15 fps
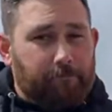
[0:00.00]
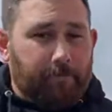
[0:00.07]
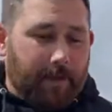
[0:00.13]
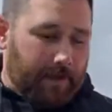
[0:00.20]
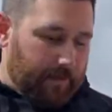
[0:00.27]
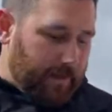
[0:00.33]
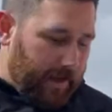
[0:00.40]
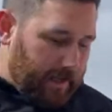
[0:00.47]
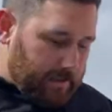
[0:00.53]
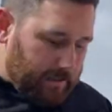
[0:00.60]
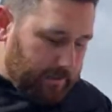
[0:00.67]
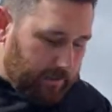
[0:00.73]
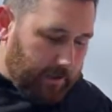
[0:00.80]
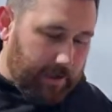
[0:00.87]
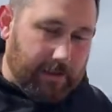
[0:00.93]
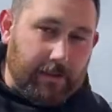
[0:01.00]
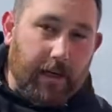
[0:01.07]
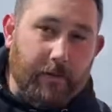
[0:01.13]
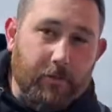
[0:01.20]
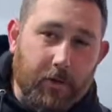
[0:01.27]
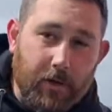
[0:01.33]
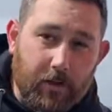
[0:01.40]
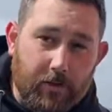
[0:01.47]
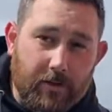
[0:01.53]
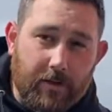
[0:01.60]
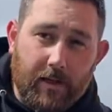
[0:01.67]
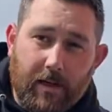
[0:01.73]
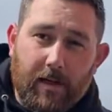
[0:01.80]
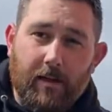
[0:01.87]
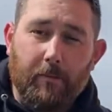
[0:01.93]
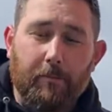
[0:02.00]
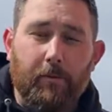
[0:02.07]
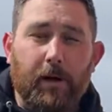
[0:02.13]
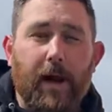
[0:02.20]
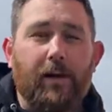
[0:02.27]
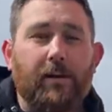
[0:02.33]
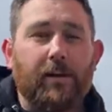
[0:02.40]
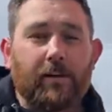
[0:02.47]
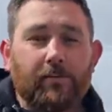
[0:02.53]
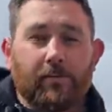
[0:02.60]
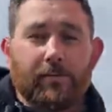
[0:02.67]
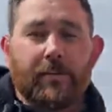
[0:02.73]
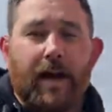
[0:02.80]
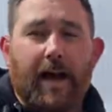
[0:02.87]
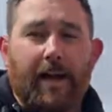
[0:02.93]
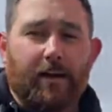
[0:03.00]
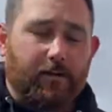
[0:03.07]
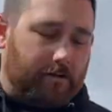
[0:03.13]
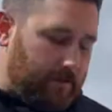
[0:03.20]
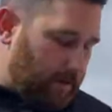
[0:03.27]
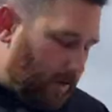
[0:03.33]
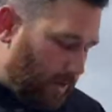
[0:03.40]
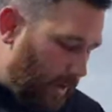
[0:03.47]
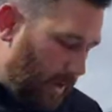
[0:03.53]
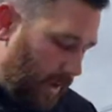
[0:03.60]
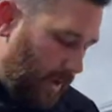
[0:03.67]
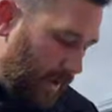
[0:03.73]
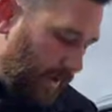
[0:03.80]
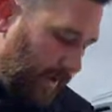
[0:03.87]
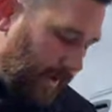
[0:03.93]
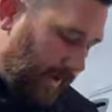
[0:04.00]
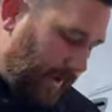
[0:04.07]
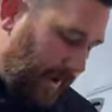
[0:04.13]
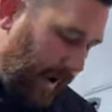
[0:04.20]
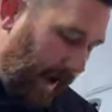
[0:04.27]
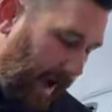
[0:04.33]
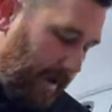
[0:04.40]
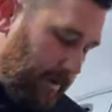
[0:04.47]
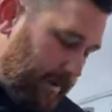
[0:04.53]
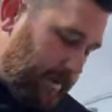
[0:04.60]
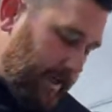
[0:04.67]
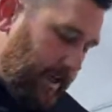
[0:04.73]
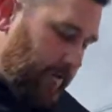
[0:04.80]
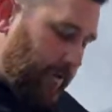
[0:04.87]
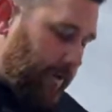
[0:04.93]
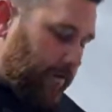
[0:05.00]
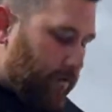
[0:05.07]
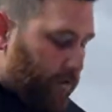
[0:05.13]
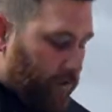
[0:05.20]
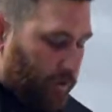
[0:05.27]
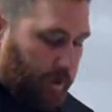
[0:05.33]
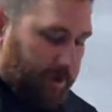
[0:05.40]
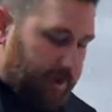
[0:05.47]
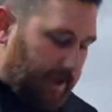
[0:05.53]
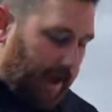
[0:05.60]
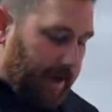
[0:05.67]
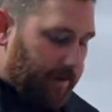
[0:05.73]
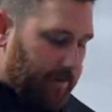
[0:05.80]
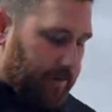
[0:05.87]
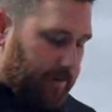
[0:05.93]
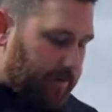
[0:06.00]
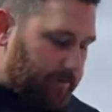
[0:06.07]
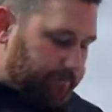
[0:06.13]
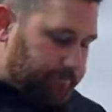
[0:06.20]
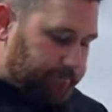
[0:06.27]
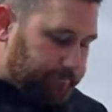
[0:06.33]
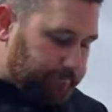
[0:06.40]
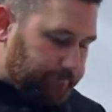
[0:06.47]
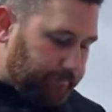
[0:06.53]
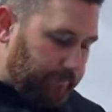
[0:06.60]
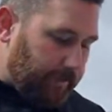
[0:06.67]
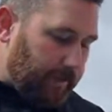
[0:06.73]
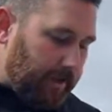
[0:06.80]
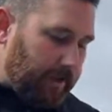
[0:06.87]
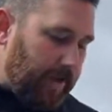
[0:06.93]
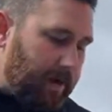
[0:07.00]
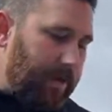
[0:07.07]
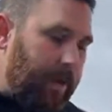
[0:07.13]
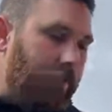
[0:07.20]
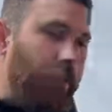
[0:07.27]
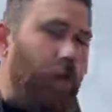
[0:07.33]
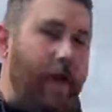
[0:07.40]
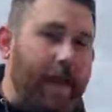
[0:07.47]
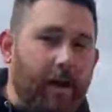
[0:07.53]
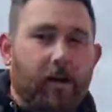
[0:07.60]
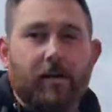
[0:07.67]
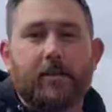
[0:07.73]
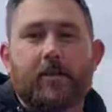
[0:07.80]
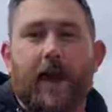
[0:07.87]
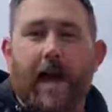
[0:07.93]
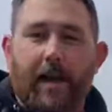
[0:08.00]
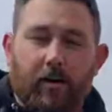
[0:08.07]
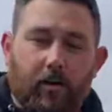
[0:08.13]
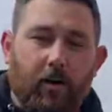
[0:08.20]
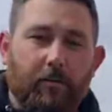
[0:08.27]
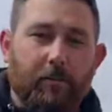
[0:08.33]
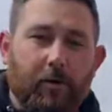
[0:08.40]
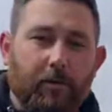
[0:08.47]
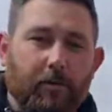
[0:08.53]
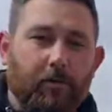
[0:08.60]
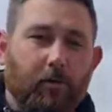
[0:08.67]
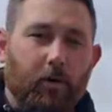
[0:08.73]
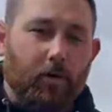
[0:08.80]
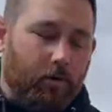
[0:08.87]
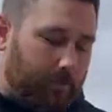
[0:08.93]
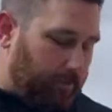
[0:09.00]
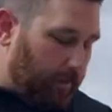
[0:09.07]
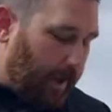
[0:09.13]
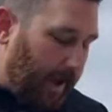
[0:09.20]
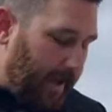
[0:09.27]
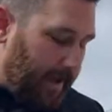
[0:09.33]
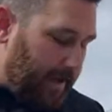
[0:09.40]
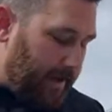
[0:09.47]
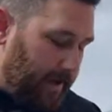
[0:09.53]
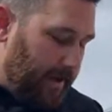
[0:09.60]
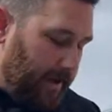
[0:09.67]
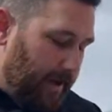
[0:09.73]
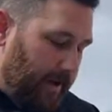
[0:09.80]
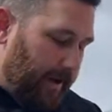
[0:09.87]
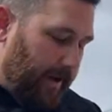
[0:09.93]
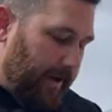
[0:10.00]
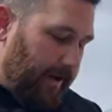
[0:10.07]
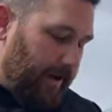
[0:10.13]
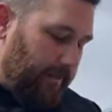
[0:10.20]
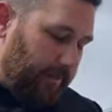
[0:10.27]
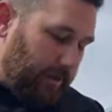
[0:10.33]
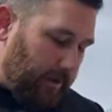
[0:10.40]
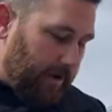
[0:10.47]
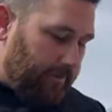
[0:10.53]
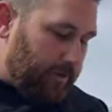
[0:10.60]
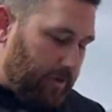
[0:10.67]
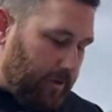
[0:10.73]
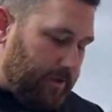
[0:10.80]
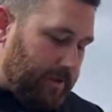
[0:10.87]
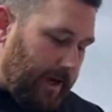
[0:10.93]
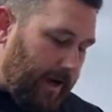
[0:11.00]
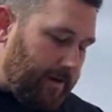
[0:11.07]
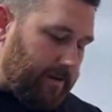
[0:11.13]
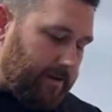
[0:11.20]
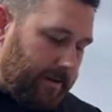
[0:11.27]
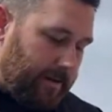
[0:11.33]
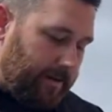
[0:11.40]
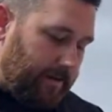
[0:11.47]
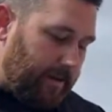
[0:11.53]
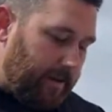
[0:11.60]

And that's a lot of times what you see, the browning of the tire. So I would say if you have newer tires, I would wait on tire armor before you apply it. If you have newer tires, then,